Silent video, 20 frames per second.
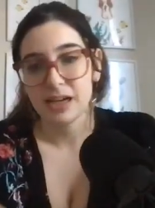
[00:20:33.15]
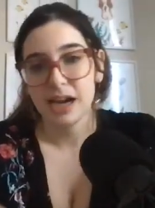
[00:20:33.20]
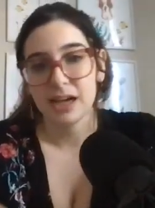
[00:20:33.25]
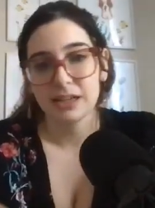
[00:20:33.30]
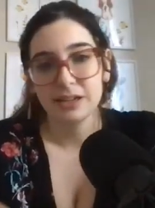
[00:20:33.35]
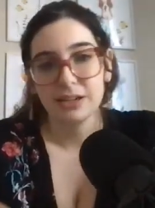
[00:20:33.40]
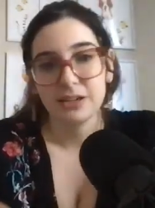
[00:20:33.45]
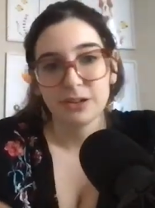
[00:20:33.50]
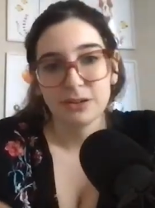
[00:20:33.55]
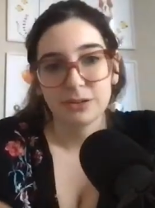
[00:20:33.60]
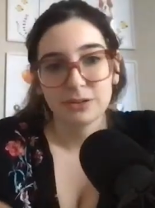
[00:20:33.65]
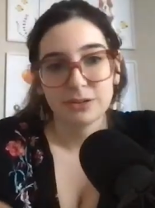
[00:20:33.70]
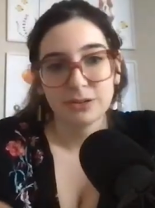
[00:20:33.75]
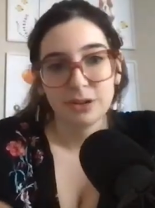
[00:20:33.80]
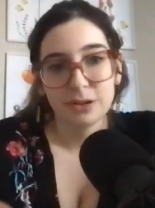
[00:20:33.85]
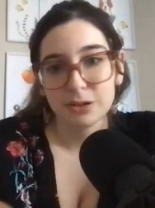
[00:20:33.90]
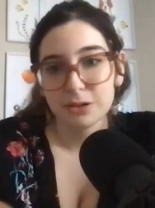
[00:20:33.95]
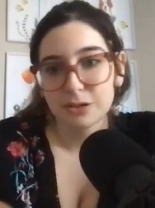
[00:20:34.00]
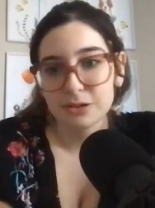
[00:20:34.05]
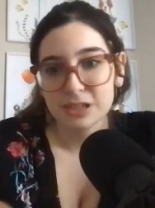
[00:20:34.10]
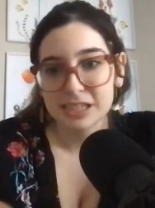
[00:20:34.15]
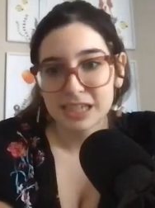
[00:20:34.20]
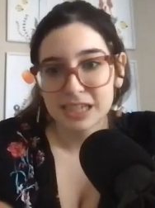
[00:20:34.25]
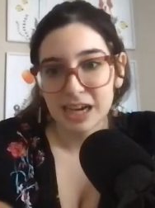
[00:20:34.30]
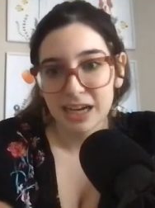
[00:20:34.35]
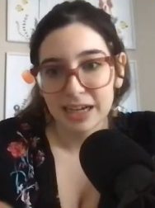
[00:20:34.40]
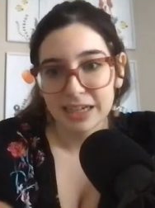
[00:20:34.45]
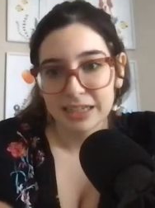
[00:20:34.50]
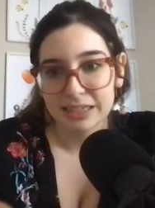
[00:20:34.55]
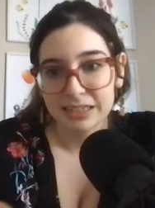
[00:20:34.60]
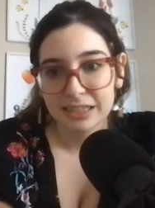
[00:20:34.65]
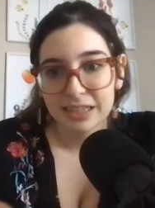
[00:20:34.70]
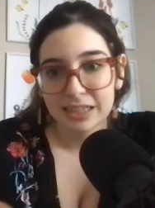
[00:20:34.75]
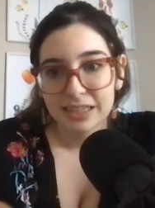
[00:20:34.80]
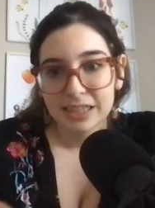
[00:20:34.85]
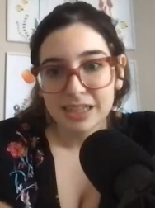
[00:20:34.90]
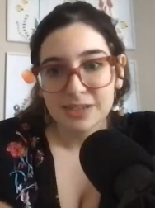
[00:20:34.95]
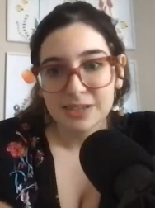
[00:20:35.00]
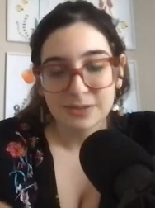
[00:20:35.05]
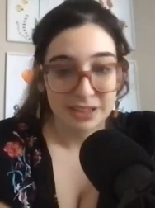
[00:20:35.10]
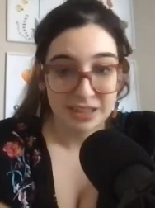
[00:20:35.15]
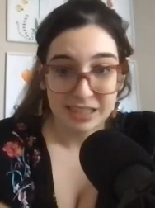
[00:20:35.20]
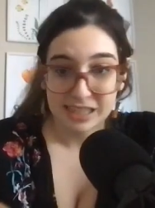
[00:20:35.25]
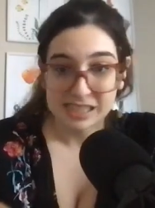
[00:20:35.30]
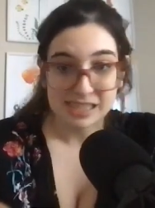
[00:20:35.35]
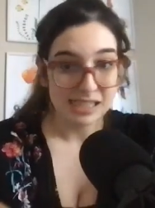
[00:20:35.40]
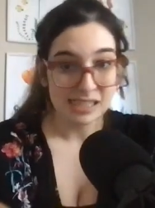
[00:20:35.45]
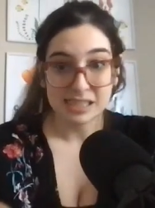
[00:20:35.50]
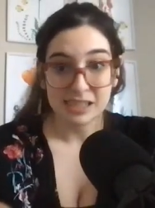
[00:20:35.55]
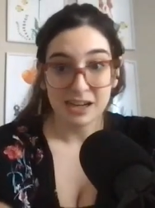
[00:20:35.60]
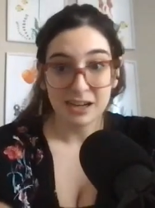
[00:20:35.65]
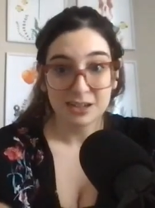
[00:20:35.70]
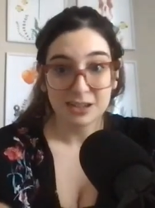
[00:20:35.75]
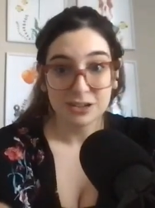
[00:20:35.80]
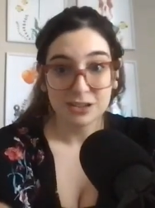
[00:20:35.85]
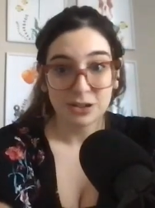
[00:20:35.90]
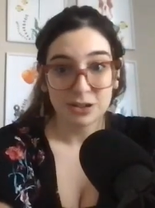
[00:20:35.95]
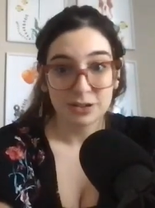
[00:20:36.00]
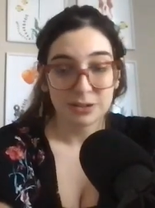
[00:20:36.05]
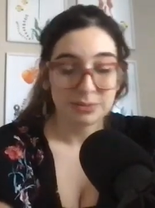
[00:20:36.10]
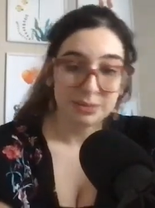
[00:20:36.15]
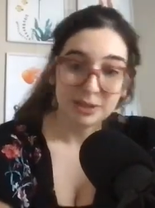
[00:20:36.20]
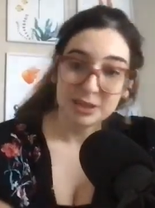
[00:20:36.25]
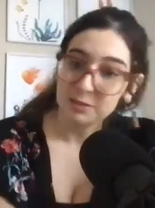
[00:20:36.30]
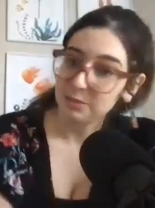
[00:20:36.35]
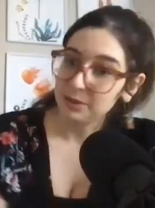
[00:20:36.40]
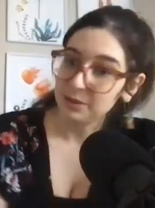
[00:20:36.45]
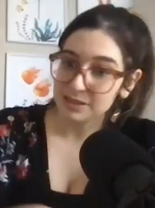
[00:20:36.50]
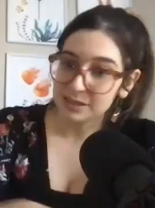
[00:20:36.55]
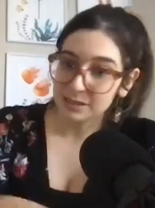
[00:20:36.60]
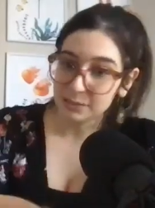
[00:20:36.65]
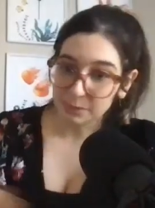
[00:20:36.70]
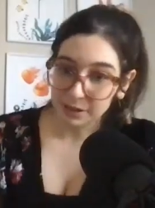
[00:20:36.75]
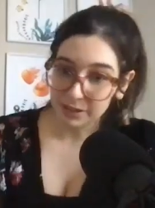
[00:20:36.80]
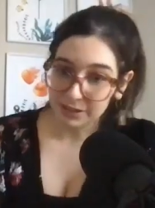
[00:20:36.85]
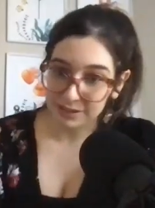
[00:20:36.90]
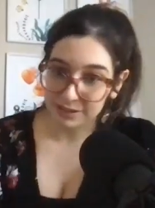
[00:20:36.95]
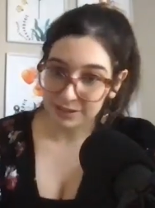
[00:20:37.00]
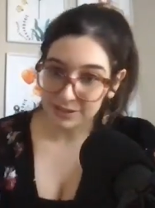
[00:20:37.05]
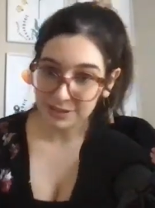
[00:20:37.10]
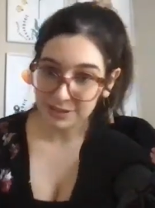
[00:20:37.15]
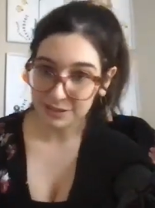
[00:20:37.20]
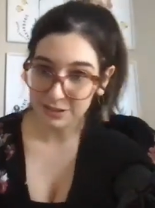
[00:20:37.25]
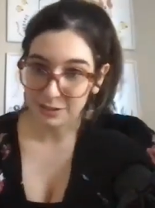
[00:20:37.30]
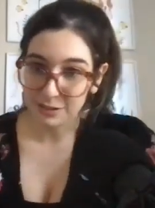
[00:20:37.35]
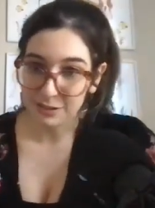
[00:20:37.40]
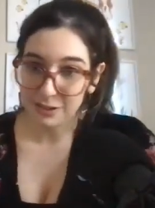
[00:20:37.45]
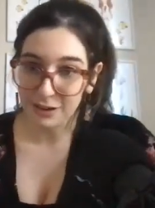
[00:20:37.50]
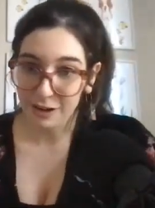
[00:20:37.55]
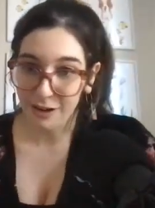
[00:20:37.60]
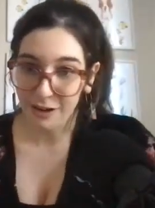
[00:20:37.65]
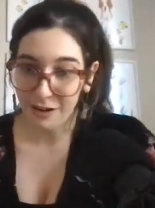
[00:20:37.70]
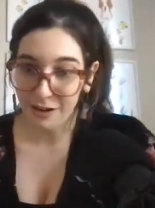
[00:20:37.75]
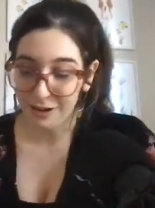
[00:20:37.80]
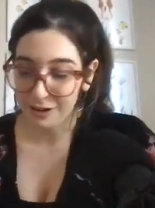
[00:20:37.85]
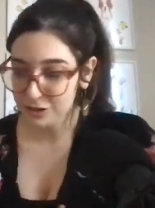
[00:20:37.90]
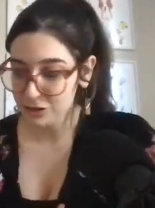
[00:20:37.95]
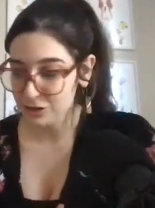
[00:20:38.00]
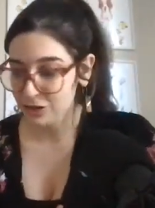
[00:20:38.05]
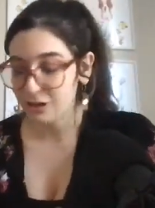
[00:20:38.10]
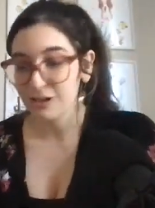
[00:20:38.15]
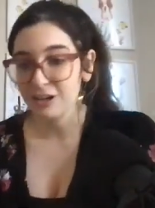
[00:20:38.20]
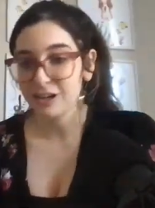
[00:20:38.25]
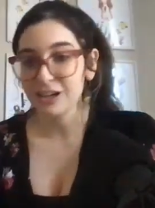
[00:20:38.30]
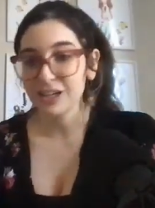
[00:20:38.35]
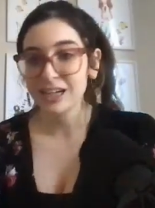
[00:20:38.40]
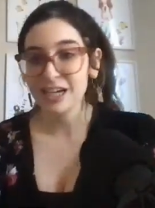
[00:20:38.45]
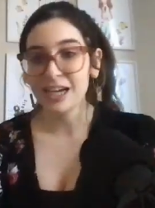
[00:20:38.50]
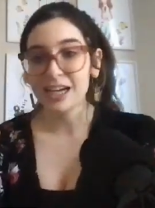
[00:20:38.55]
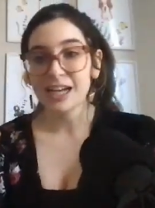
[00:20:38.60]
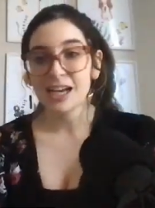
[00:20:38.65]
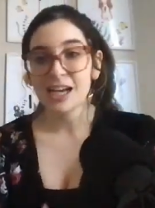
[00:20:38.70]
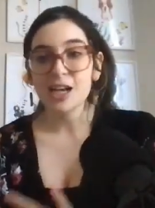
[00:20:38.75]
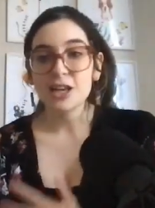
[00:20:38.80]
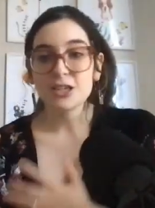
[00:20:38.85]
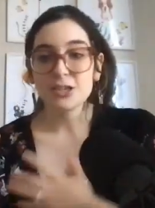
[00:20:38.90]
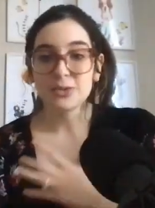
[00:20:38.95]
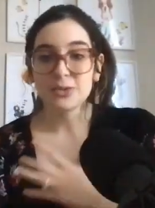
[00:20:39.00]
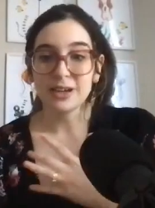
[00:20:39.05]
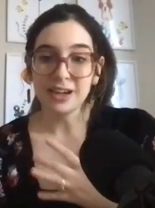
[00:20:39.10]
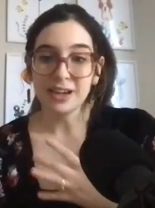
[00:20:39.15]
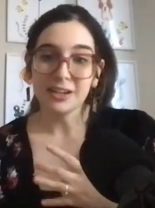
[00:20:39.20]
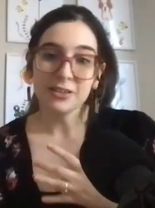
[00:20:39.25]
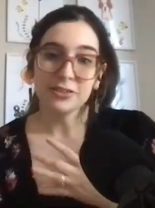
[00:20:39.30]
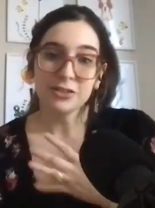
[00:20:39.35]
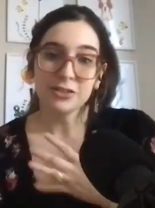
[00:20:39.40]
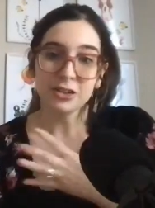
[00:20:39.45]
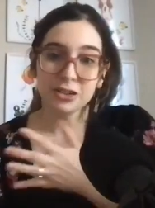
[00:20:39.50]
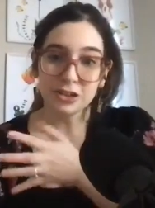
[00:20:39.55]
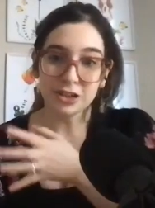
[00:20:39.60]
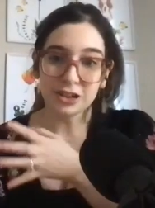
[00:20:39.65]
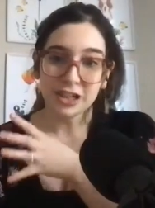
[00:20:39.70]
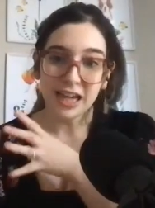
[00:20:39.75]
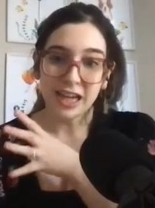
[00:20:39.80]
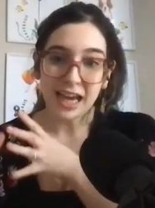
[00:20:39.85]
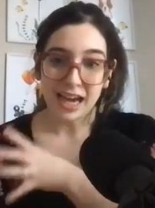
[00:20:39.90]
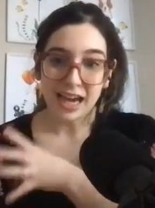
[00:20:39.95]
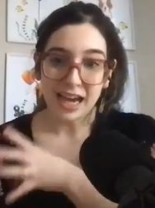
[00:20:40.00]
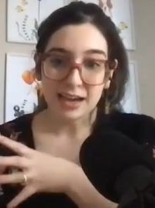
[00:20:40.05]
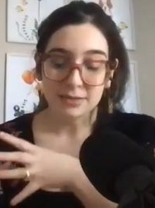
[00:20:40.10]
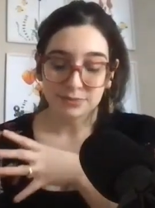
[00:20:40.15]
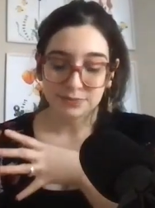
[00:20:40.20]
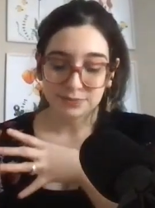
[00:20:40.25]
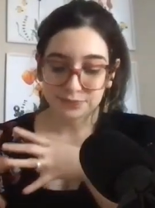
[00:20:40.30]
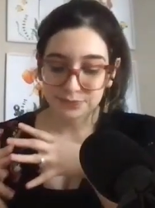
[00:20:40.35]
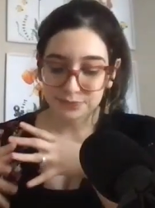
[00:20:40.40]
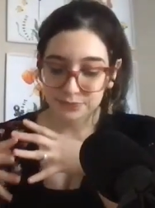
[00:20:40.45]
You know, logo design is one of the things that's not as strong with me, but some others, you know, are stronger in it. So we kind of look at